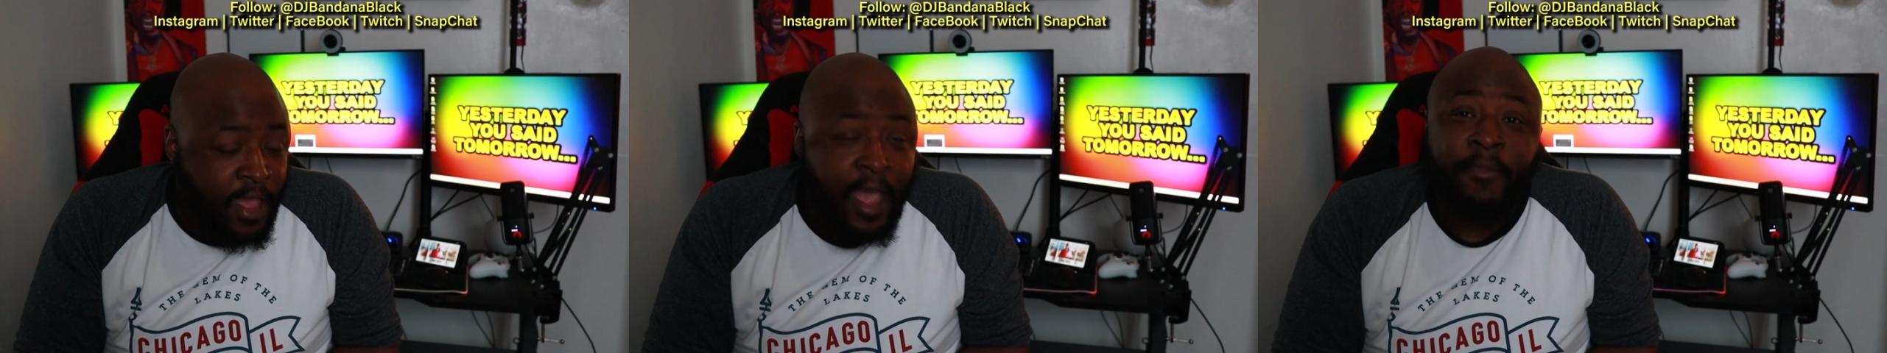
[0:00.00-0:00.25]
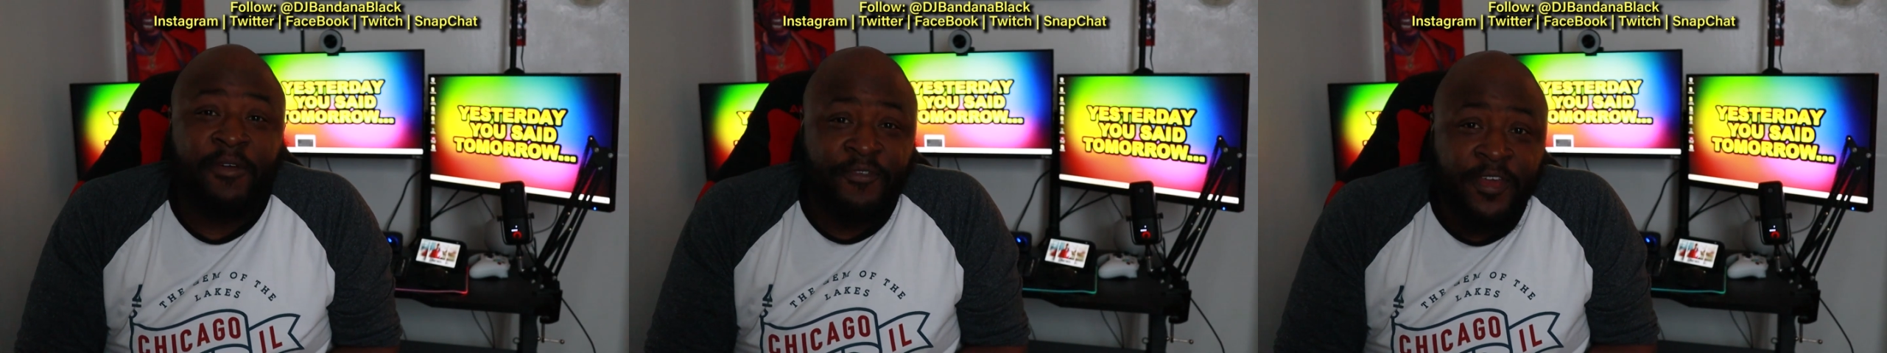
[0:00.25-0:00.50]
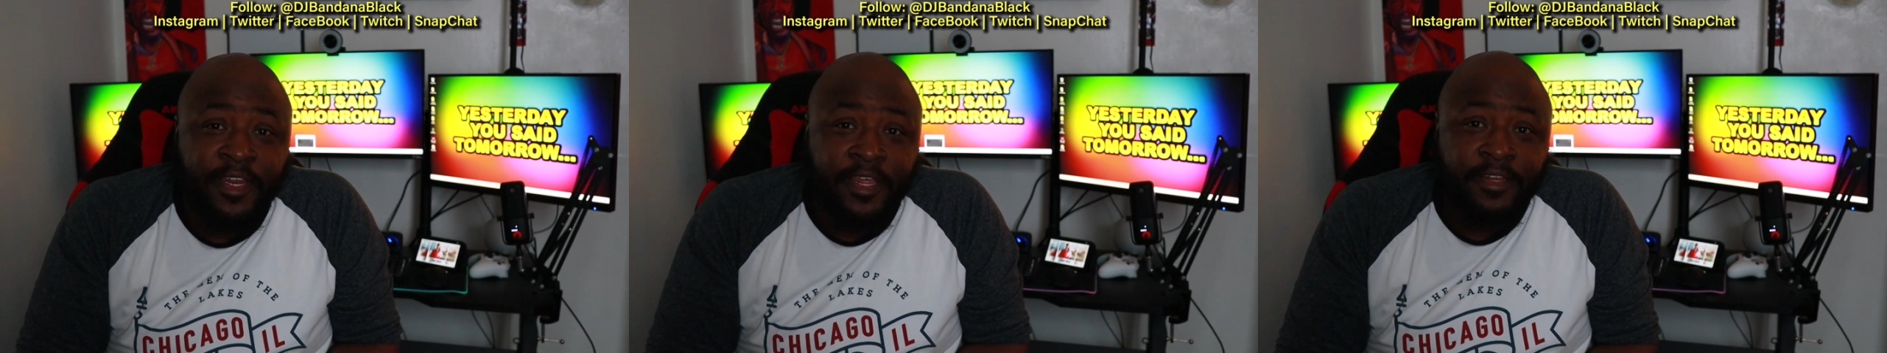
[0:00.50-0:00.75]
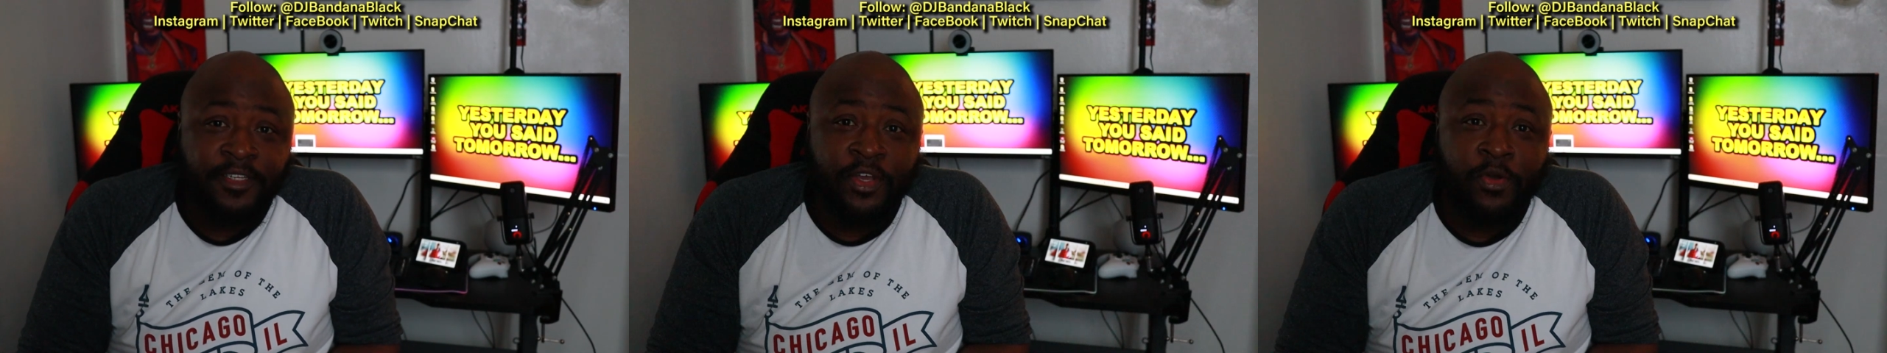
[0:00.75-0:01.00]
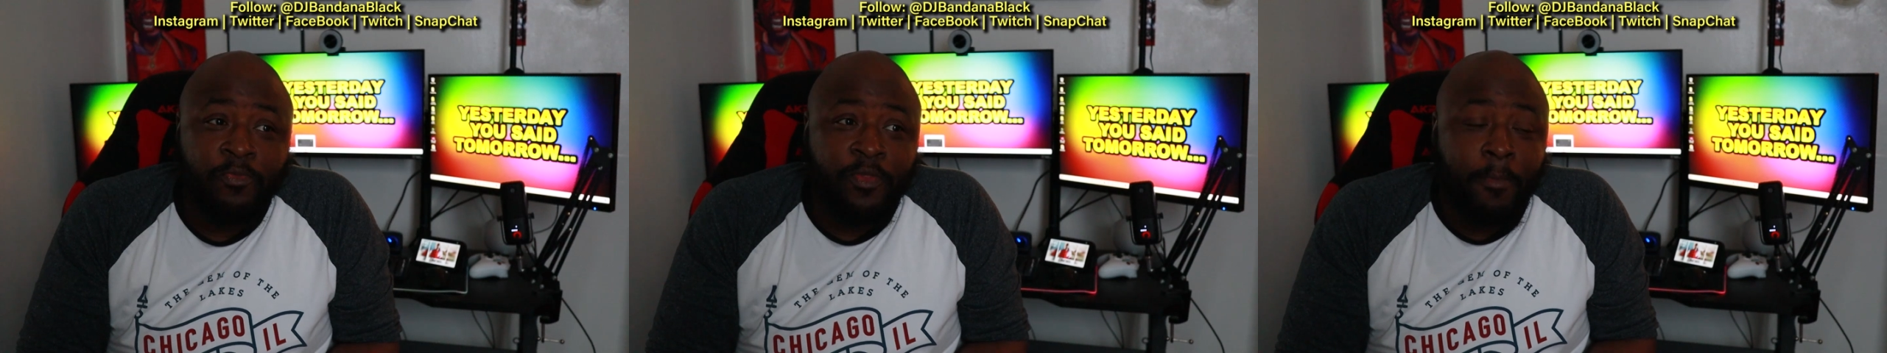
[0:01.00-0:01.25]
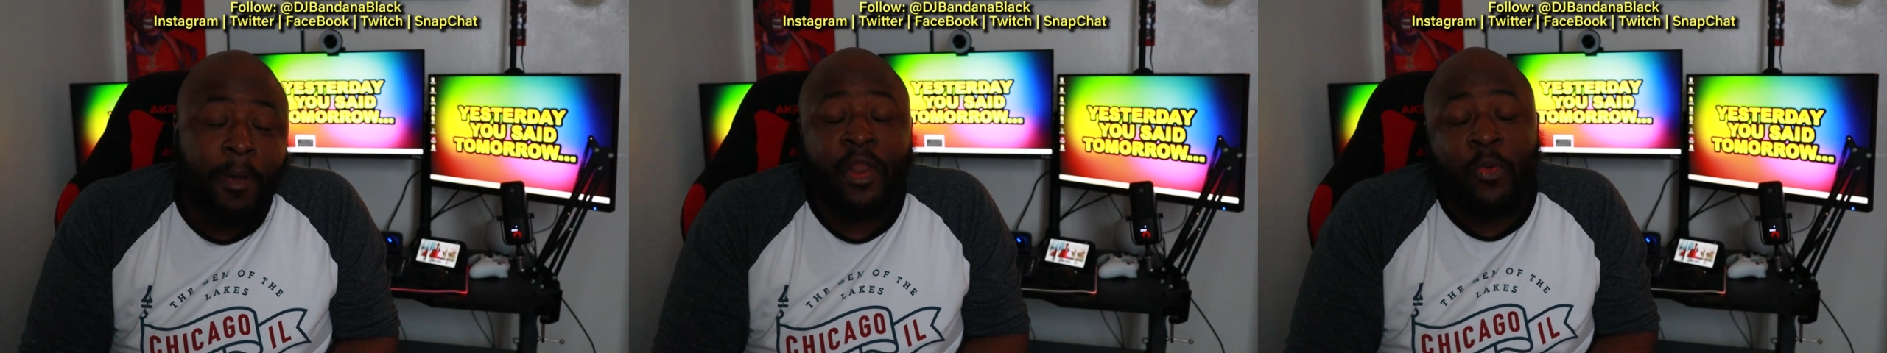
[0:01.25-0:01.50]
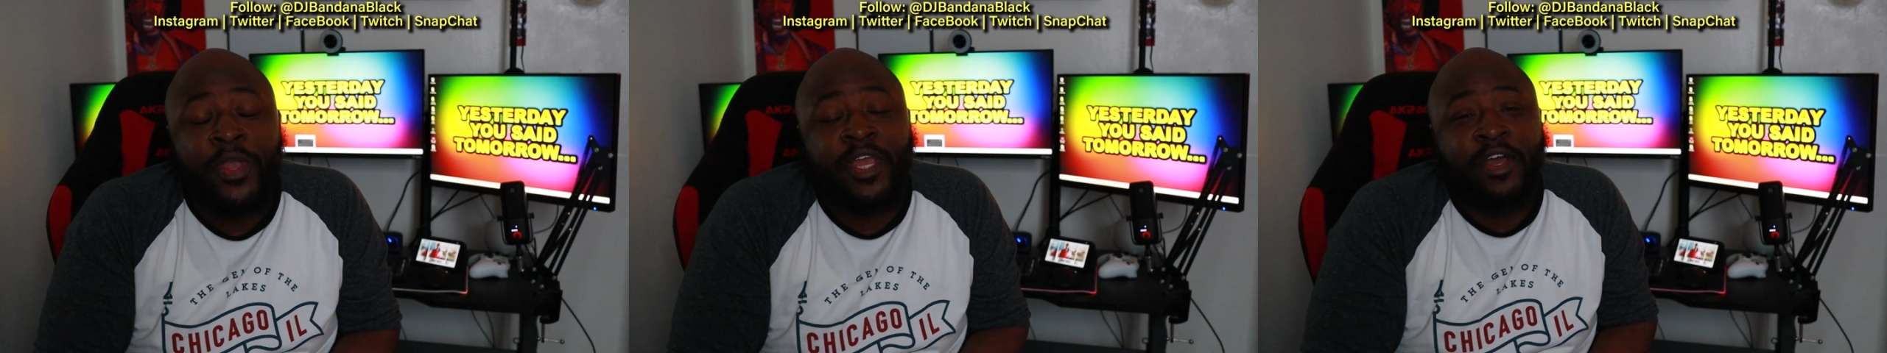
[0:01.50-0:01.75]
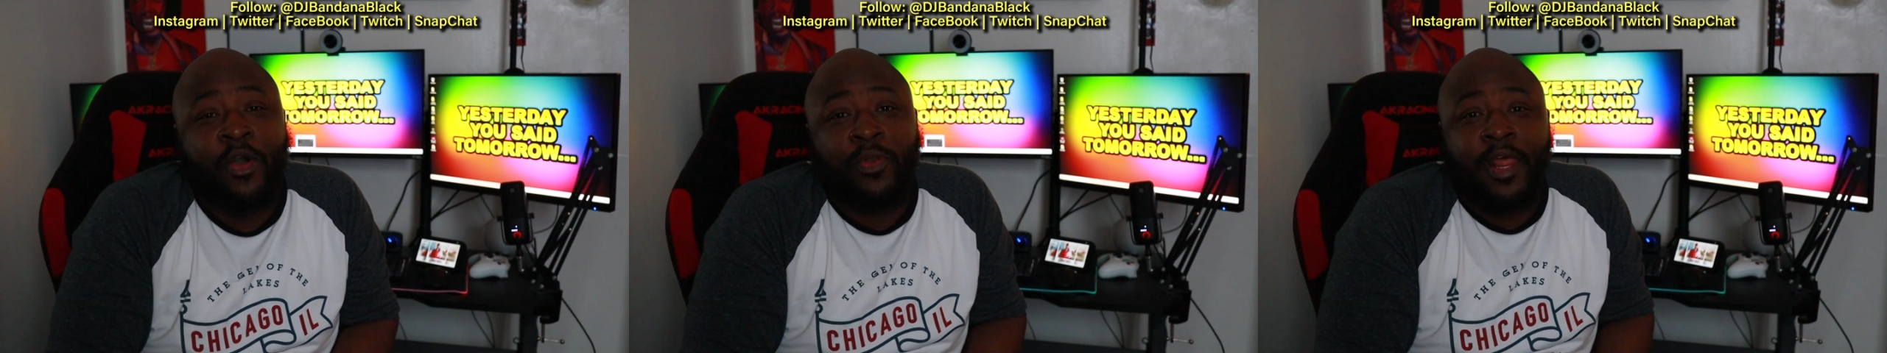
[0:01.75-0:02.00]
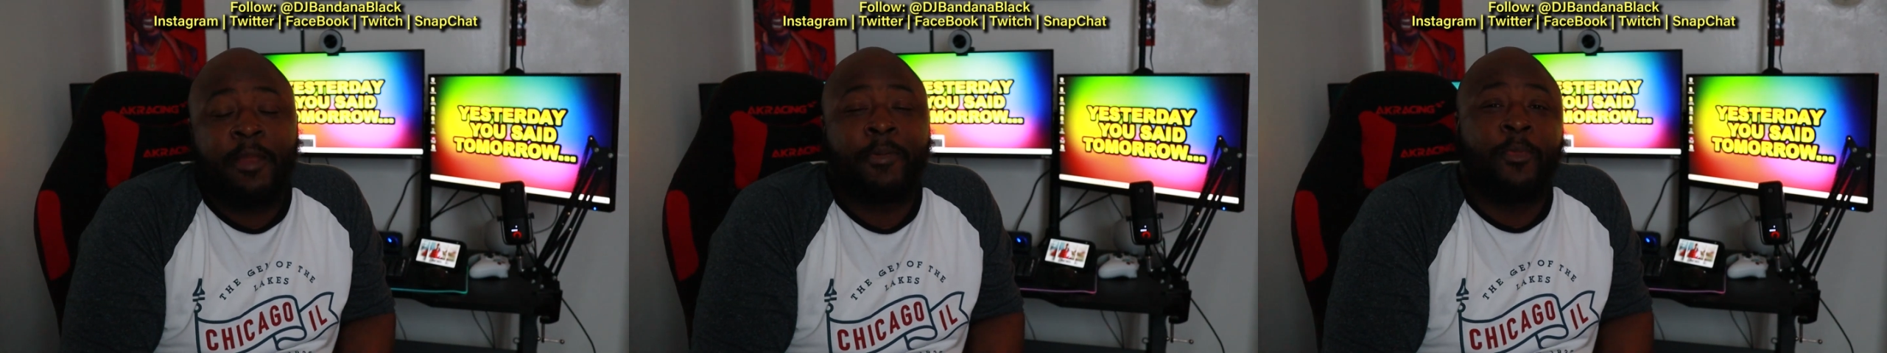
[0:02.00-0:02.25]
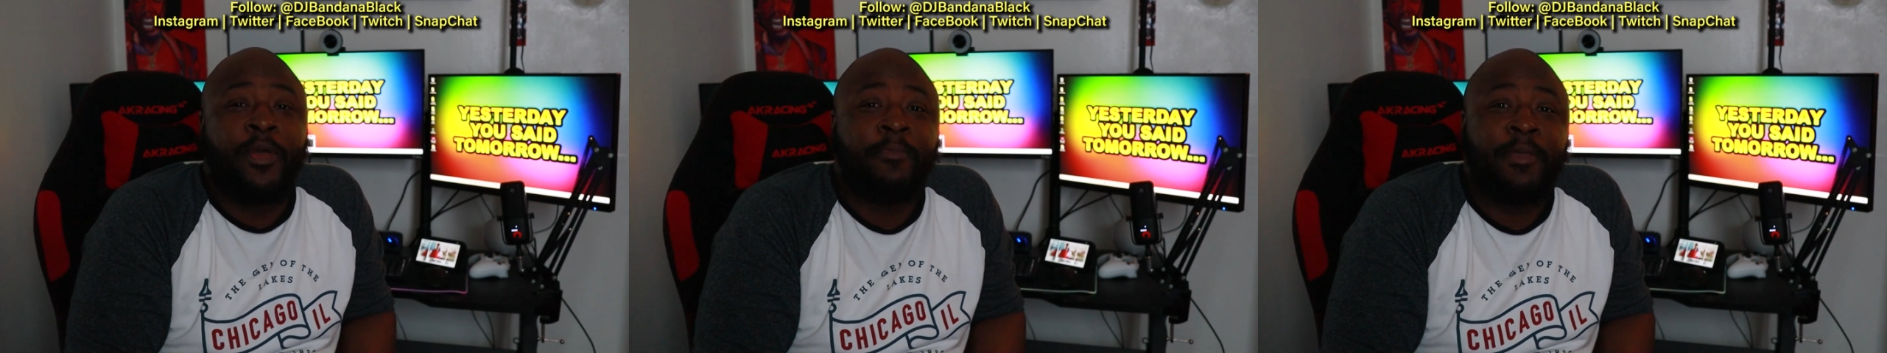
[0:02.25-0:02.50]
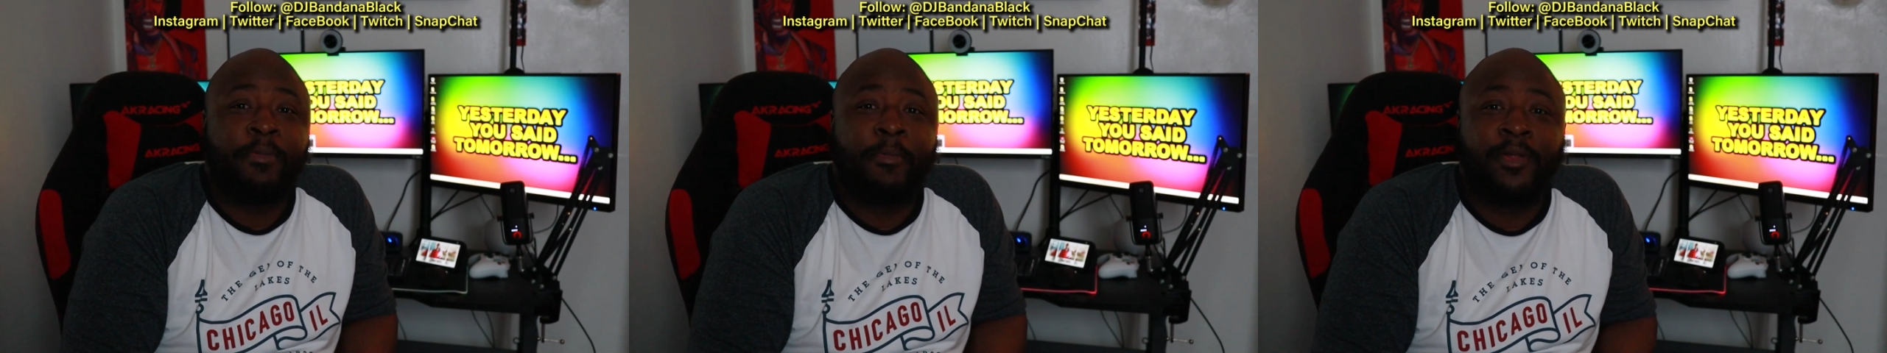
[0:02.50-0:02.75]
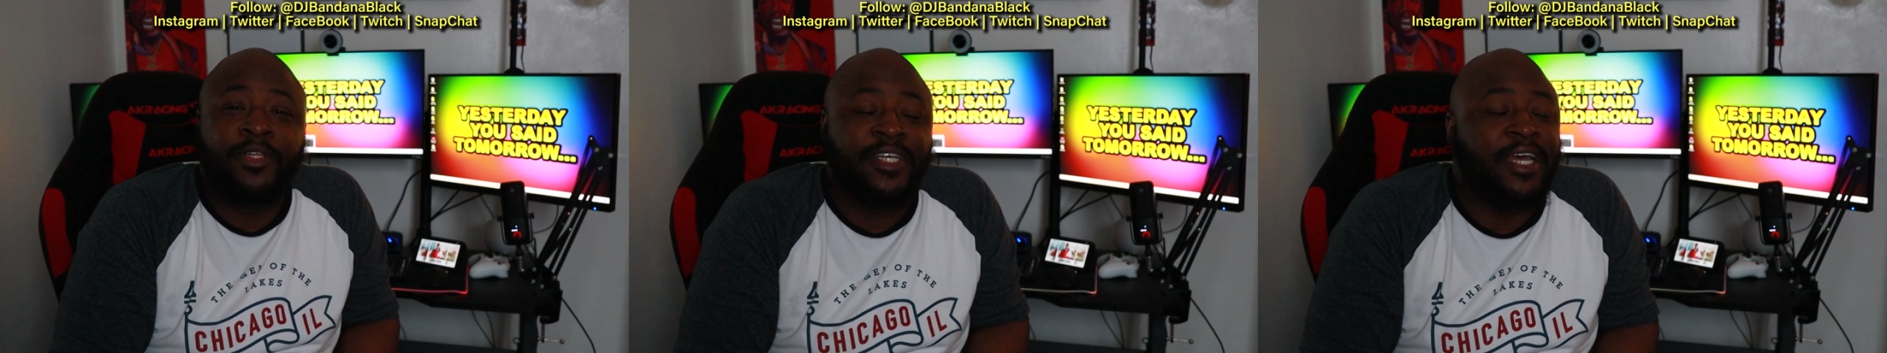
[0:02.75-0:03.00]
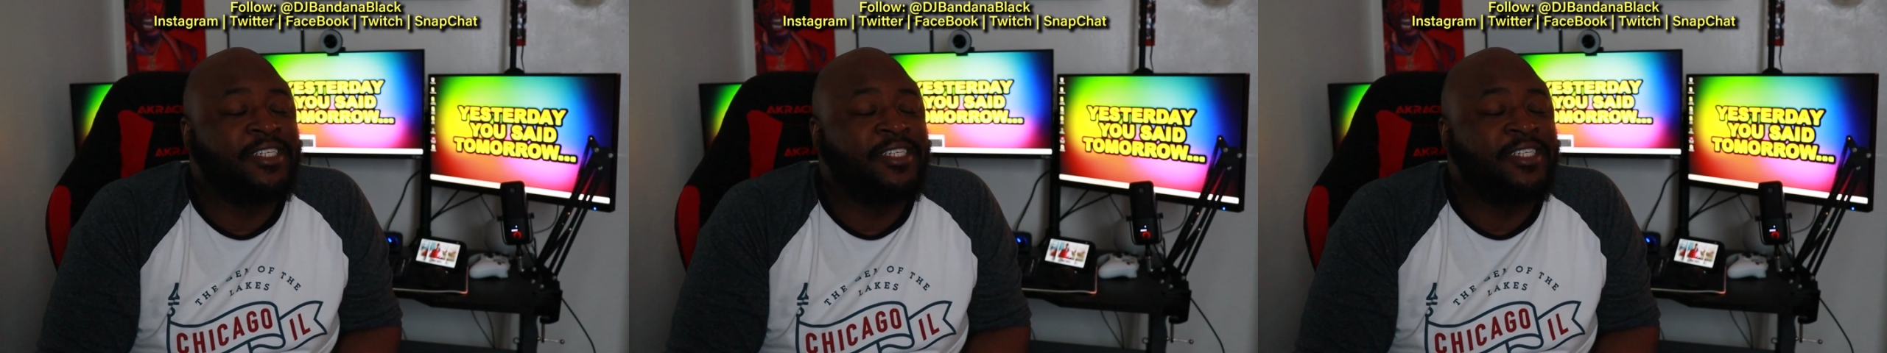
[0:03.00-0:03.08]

I'm offended. So about a week ago, a lot of people hit me up about this.